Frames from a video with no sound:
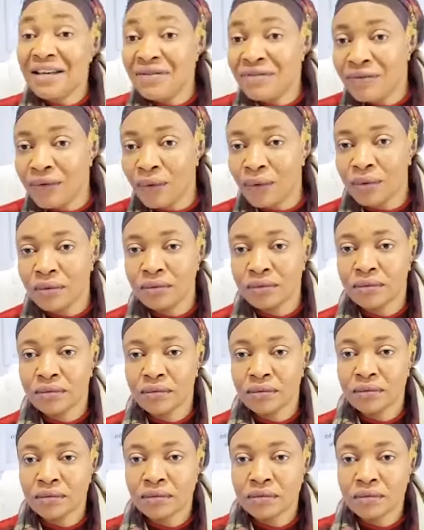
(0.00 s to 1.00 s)
evil.
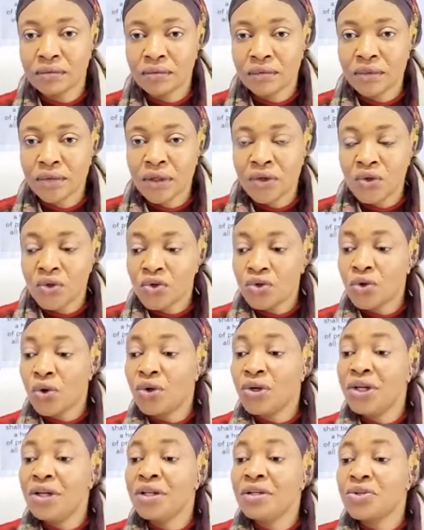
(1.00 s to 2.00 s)

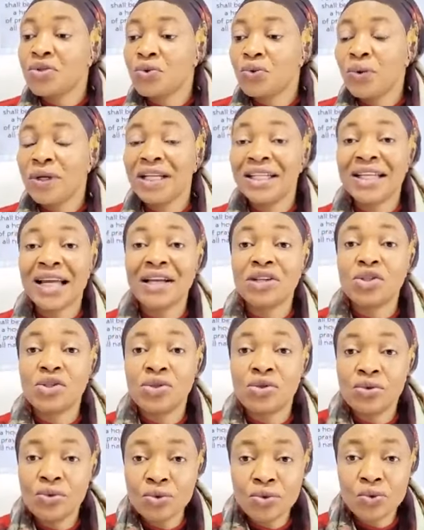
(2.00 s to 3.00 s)
So it is we that
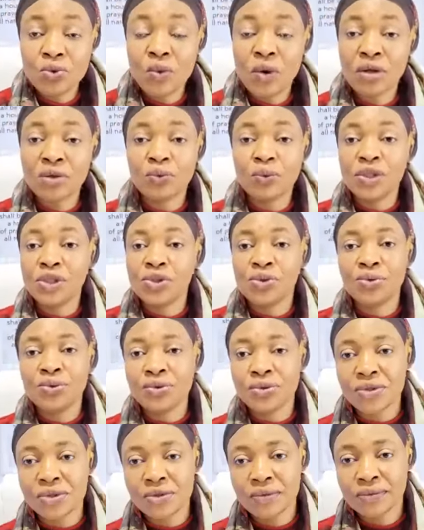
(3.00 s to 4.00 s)
choose what we
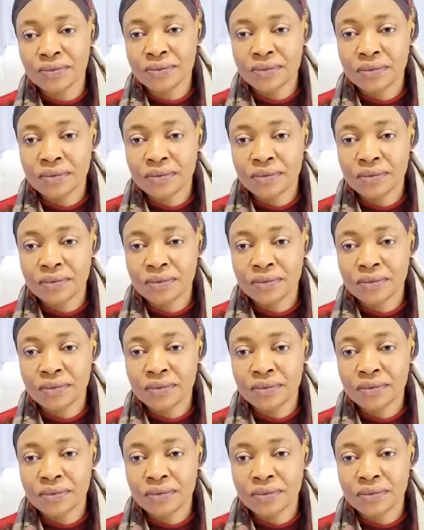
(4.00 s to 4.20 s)
choose.